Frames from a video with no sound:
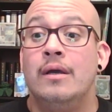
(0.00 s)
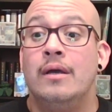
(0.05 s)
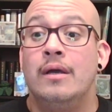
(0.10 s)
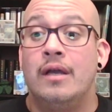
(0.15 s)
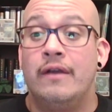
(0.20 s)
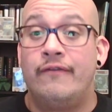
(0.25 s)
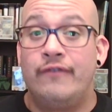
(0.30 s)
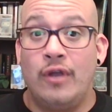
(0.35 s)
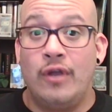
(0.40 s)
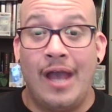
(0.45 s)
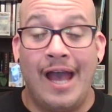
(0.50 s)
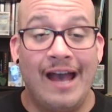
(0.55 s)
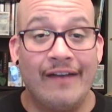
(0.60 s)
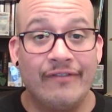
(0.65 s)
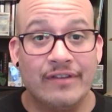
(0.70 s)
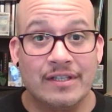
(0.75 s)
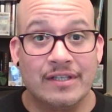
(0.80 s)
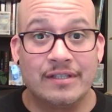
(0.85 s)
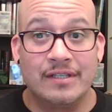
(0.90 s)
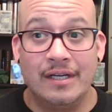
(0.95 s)
if you
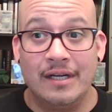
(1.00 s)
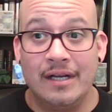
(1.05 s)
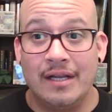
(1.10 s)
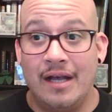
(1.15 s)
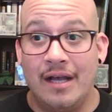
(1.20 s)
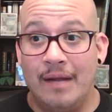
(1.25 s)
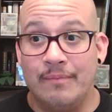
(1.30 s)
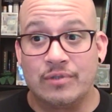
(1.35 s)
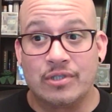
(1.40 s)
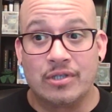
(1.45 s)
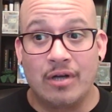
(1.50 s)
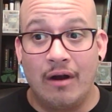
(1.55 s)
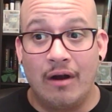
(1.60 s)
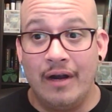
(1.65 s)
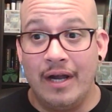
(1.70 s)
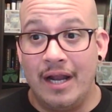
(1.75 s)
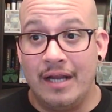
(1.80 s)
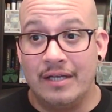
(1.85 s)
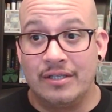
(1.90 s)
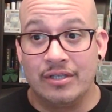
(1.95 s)
haven't seen it, I'm
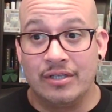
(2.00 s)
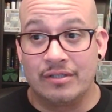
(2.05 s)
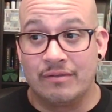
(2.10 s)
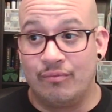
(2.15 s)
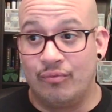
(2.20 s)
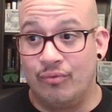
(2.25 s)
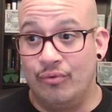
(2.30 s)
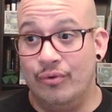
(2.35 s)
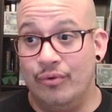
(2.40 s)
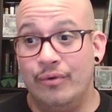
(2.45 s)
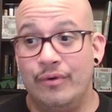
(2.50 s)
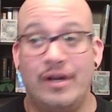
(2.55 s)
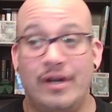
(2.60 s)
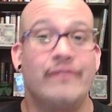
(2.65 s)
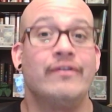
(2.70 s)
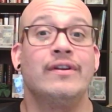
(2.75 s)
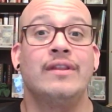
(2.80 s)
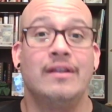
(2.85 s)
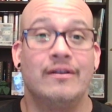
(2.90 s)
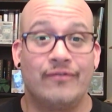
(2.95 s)
sorry I just ruined
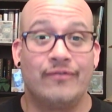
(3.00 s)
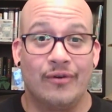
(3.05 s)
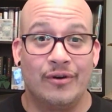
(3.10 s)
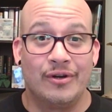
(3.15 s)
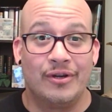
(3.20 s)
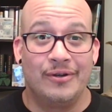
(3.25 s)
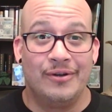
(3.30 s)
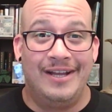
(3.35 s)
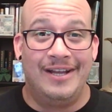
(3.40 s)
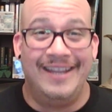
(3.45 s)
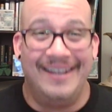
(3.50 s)
everything for you.